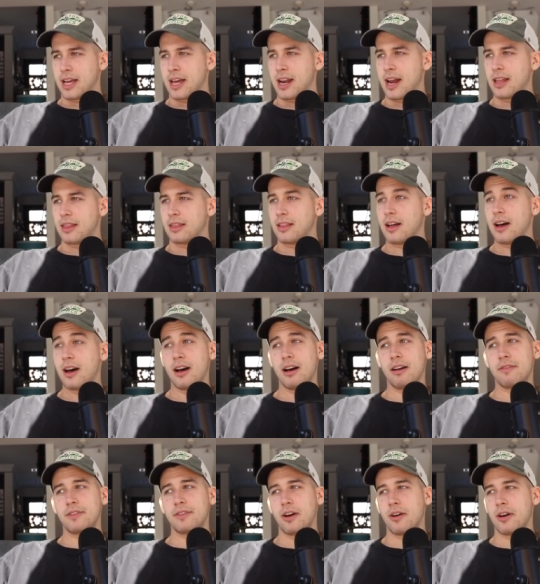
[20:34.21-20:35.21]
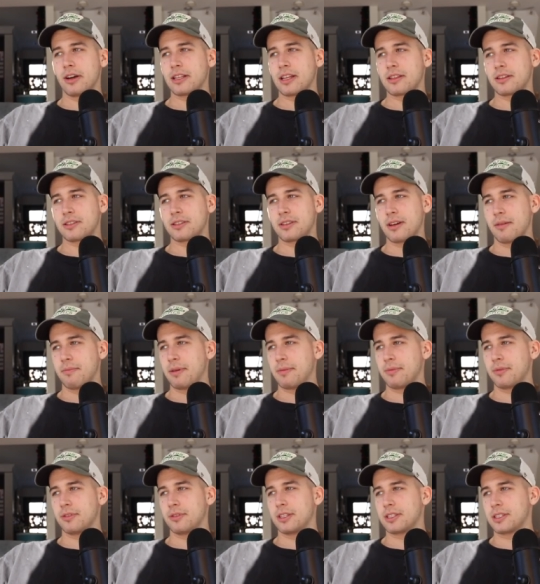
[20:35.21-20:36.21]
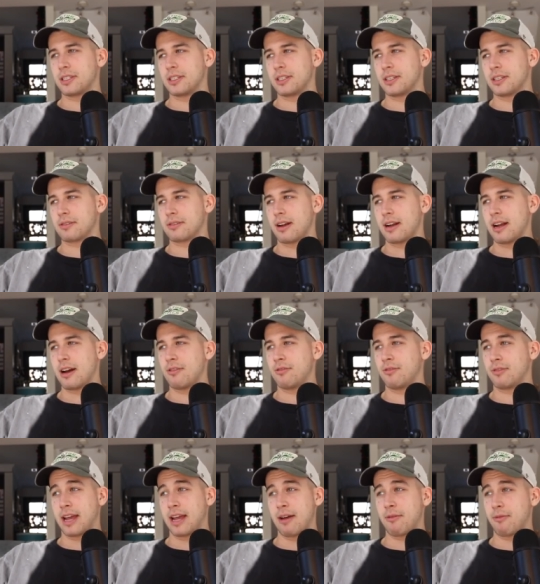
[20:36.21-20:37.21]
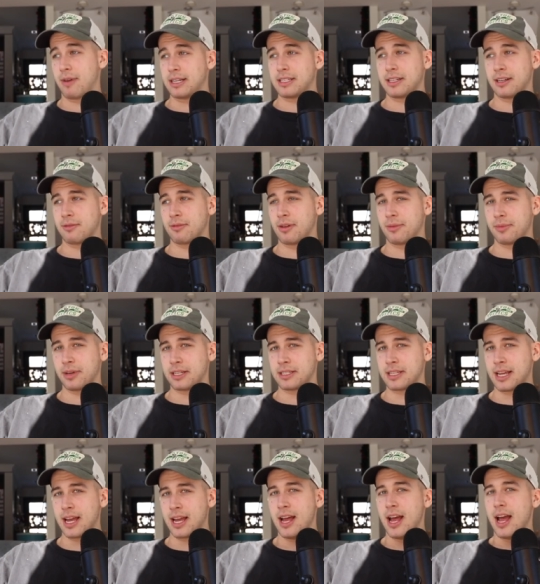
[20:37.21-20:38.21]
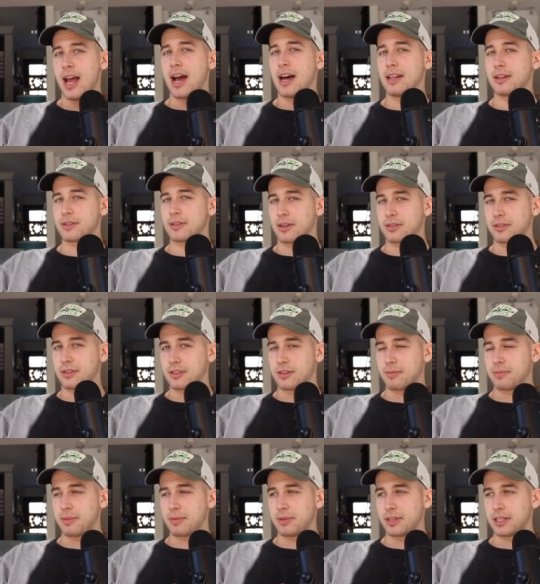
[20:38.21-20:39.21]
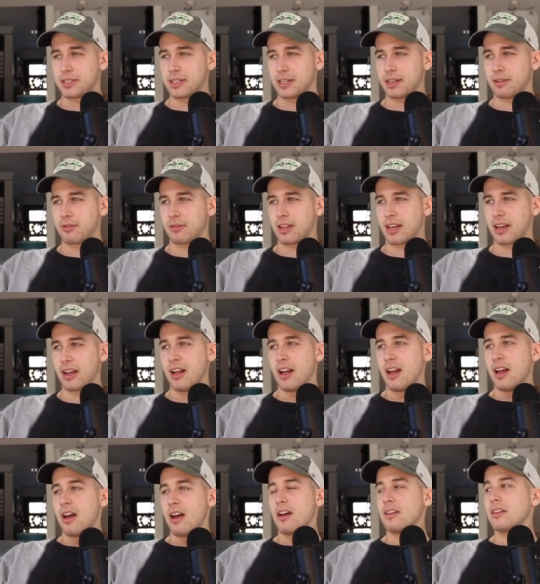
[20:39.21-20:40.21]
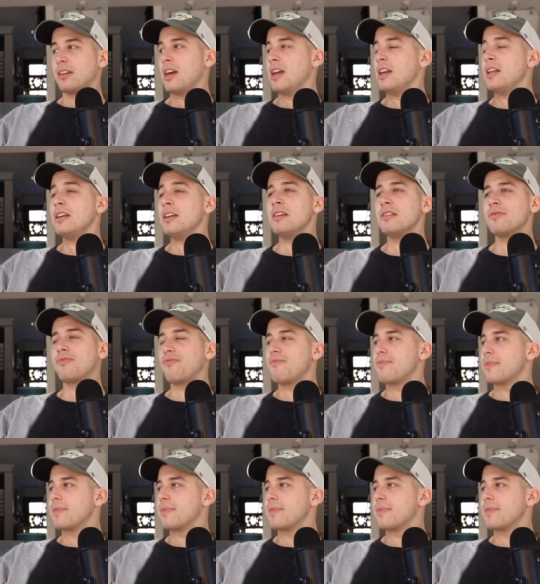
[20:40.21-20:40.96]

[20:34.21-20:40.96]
And I love knowing that there's some people listening to this right now who can't wait to hear what I'm gonna say. And there's also some people listening who are like, "Can he?